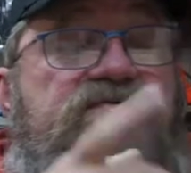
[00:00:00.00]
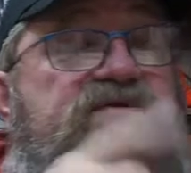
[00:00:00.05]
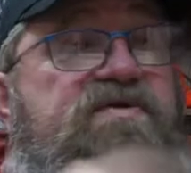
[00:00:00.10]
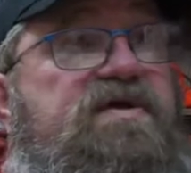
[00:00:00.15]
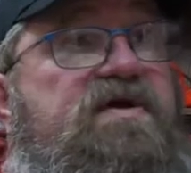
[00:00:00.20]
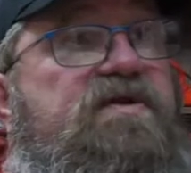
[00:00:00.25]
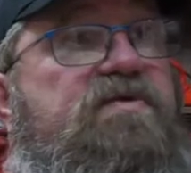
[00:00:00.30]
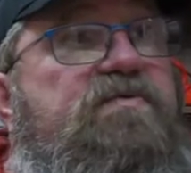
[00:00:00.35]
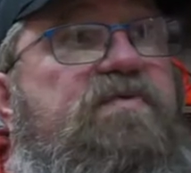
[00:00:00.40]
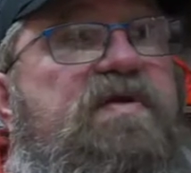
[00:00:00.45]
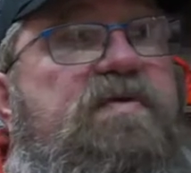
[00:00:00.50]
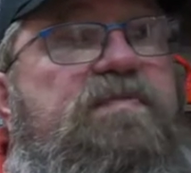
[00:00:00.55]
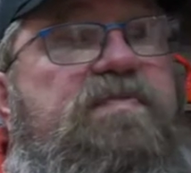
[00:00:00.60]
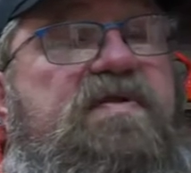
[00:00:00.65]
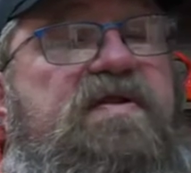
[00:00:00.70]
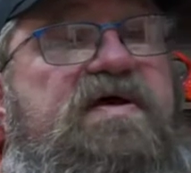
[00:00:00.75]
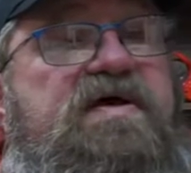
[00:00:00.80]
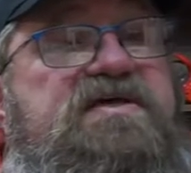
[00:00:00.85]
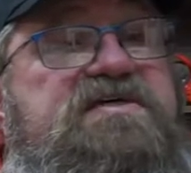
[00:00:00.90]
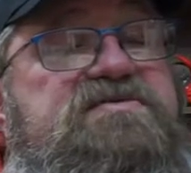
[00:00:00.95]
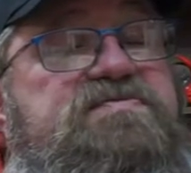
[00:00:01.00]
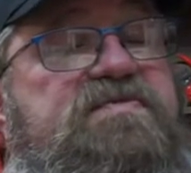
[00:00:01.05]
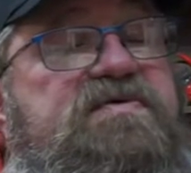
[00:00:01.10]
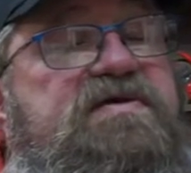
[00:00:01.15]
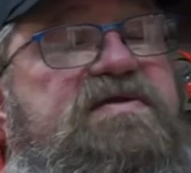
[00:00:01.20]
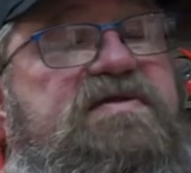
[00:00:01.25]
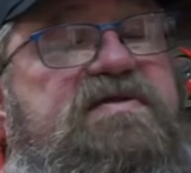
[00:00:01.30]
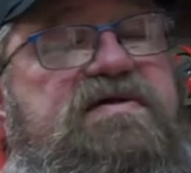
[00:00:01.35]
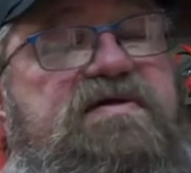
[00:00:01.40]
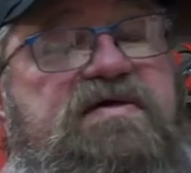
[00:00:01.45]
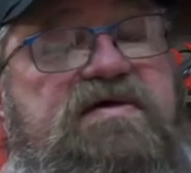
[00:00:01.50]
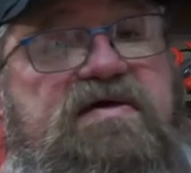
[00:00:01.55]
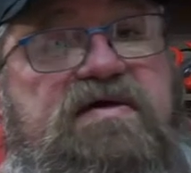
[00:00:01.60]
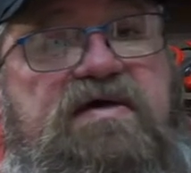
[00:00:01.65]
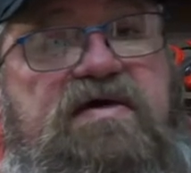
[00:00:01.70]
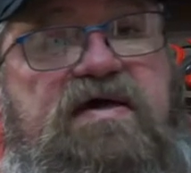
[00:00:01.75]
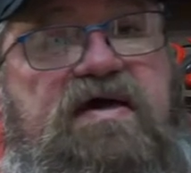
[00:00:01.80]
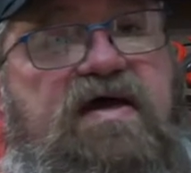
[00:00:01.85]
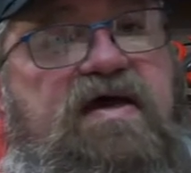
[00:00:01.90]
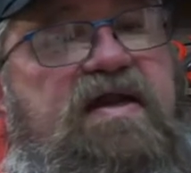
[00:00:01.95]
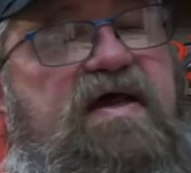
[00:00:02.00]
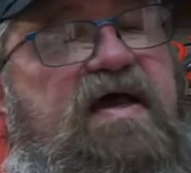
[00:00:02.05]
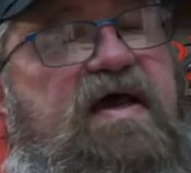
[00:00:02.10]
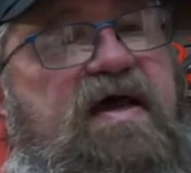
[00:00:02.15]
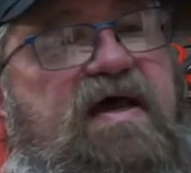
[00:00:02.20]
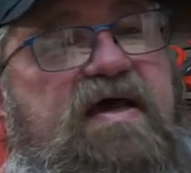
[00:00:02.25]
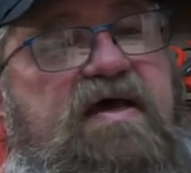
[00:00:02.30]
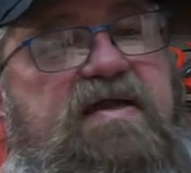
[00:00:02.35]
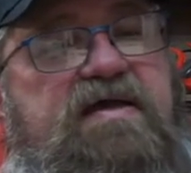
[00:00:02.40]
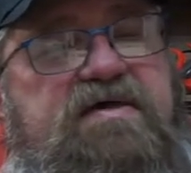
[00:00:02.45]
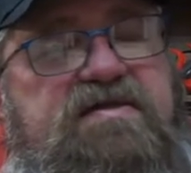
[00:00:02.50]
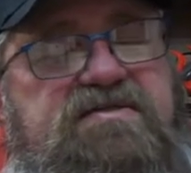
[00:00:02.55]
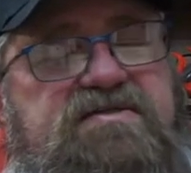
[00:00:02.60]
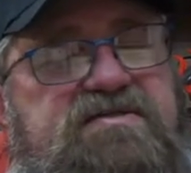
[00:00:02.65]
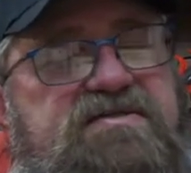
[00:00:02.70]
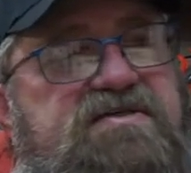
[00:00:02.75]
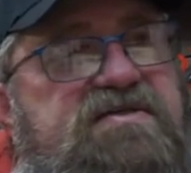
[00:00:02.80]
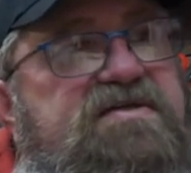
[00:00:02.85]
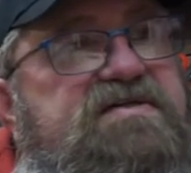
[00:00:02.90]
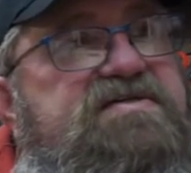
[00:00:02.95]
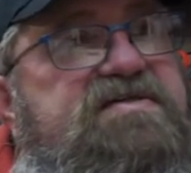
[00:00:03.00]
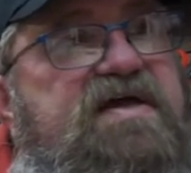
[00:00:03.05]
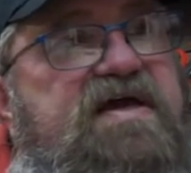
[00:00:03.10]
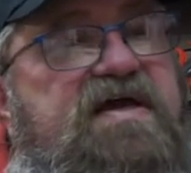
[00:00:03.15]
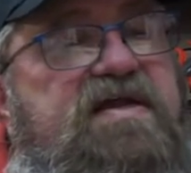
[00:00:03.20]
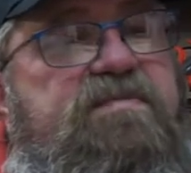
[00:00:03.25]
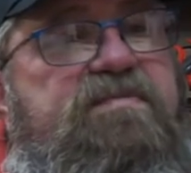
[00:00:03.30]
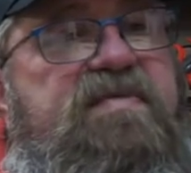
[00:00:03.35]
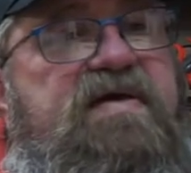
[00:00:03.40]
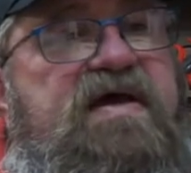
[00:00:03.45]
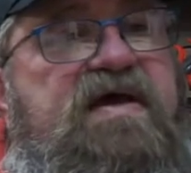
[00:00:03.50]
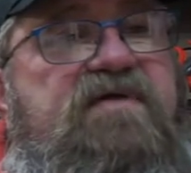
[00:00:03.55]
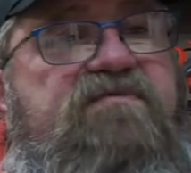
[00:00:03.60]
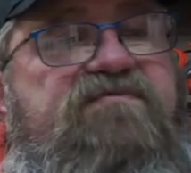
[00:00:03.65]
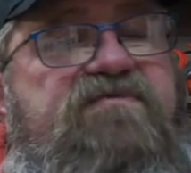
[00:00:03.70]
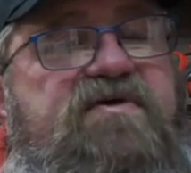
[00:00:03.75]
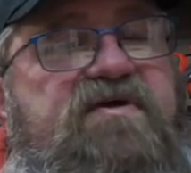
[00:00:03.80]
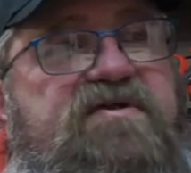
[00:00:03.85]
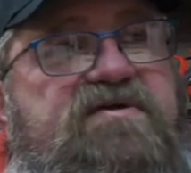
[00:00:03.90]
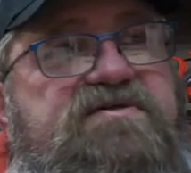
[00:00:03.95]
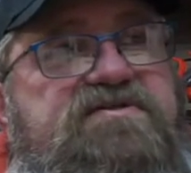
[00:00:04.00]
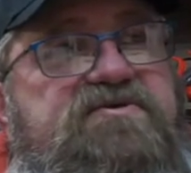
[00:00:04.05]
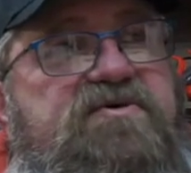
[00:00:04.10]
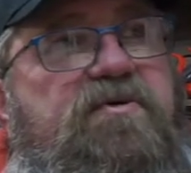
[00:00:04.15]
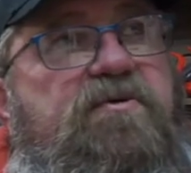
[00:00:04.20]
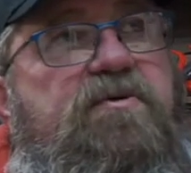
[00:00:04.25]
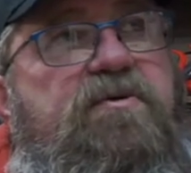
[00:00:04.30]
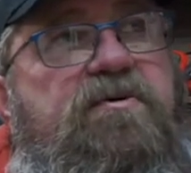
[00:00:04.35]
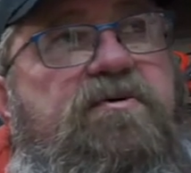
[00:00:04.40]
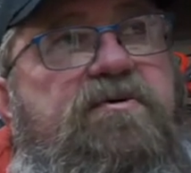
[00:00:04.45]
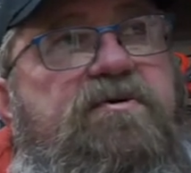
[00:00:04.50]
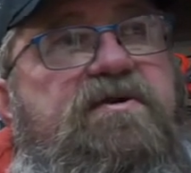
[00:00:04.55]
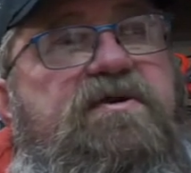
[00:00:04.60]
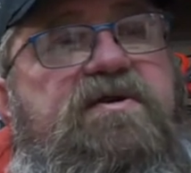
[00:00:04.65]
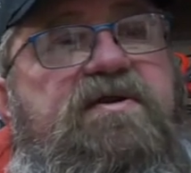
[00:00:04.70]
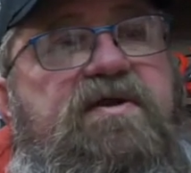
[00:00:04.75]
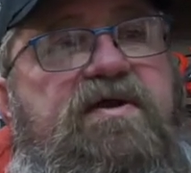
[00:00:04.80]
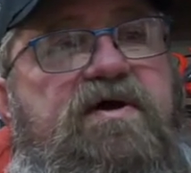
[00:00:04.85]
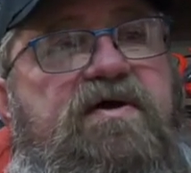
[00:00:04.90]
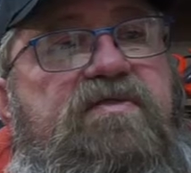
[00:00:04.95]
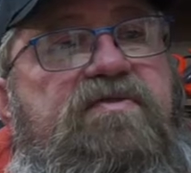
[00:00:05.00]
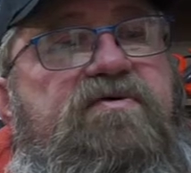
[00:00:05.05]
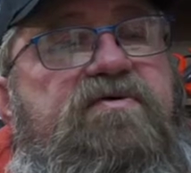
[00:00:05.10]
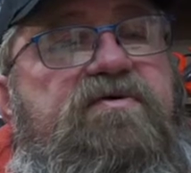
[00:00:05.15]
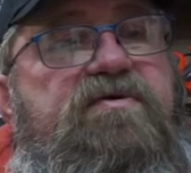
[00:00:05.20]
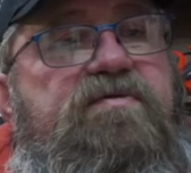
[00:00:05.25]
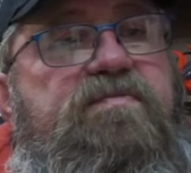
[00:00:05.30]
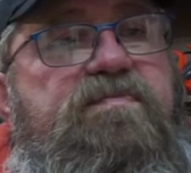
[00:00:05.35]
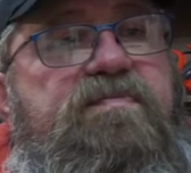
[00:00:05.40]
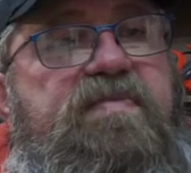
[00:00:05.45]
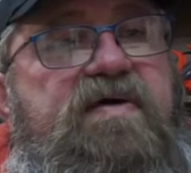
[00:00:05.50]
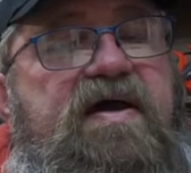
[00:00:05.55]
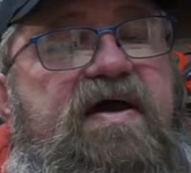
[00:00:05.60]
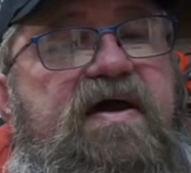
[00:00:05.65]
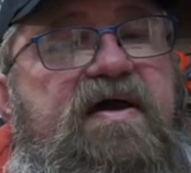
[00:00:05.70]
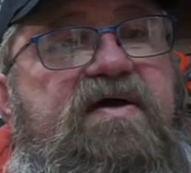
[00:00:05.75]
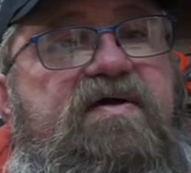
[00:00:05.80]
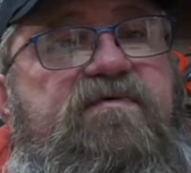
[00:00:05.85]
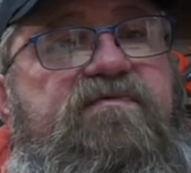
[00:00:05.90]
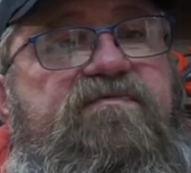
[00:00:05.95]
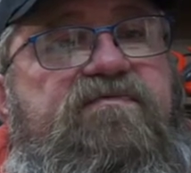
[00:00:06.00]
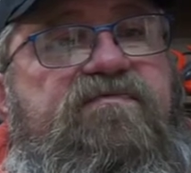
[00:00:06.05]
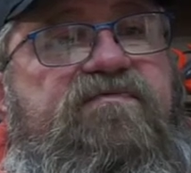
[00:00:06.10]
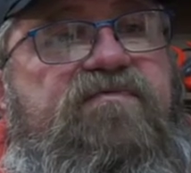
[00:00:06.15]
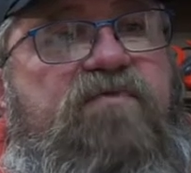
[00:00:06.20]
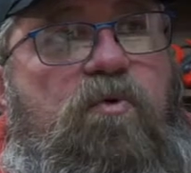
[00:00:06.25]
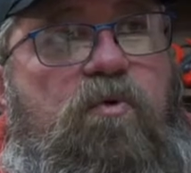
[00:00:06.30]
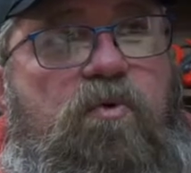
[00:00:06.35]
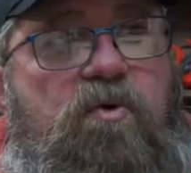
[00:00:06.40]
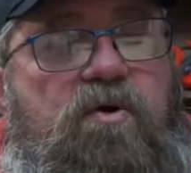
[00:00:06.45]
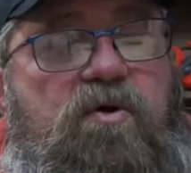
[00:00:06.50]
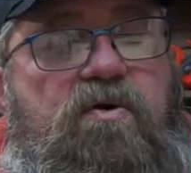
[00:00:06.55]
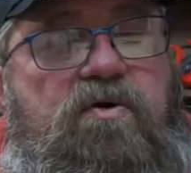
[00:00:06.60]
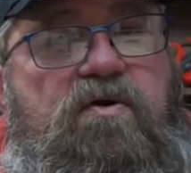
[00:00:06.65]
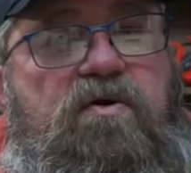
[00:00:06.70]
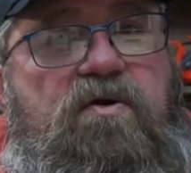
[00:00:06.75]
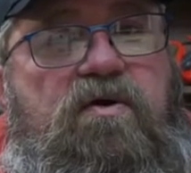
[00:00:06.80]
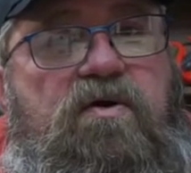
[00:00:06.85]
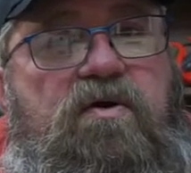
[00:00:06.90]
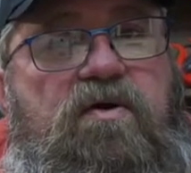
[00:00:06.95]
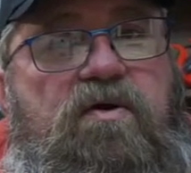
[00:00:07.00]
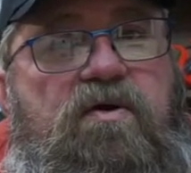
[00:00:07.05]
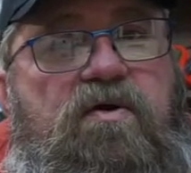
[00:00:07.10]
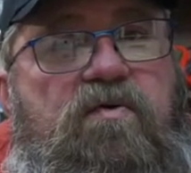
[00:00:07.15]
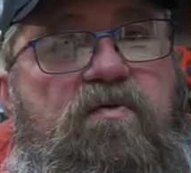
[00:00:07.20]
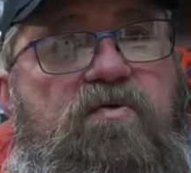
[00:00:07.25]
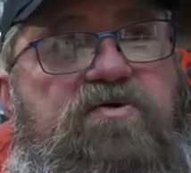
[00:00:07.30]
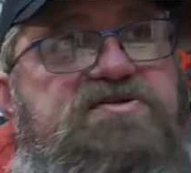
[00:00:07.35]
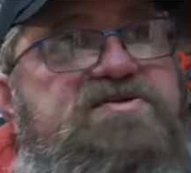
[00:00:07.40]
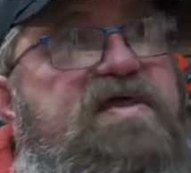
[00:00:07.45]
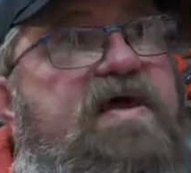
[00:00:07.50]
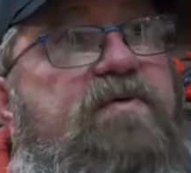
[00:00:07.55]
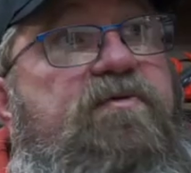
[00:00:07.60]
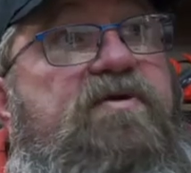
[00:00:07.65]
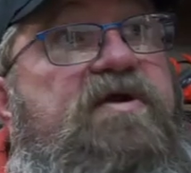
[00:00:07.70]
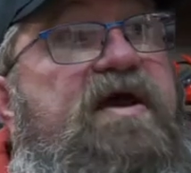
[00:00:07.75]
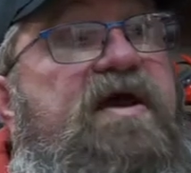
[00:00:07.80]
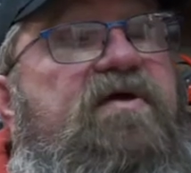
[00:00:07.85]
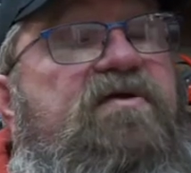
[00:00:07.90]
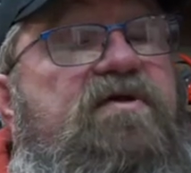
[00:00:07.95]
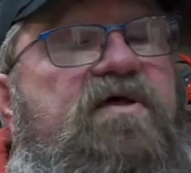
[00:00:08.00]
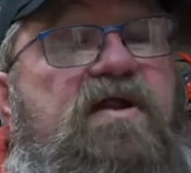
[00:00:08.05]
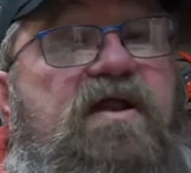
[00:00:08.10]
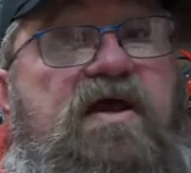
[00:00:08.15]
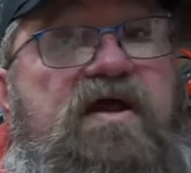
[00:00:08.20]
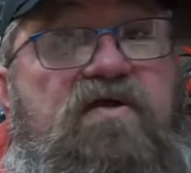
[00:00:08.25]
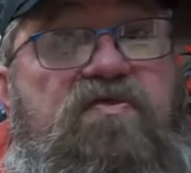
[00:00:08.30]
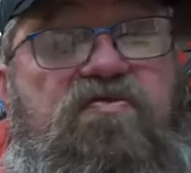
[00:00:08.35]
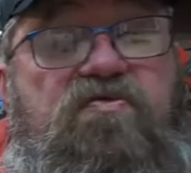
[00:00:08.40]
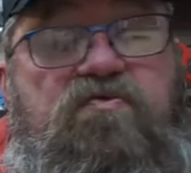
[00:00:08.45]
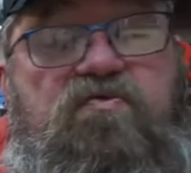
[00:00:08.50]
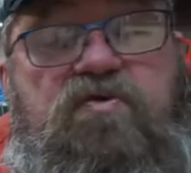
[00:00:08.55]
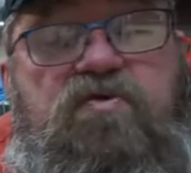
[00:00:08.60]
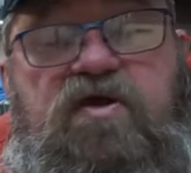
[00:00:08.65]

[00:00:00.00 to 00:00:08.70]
Did a replacement, and I just had a bad feeling, so I ordered another pack of four, which they were down to like three.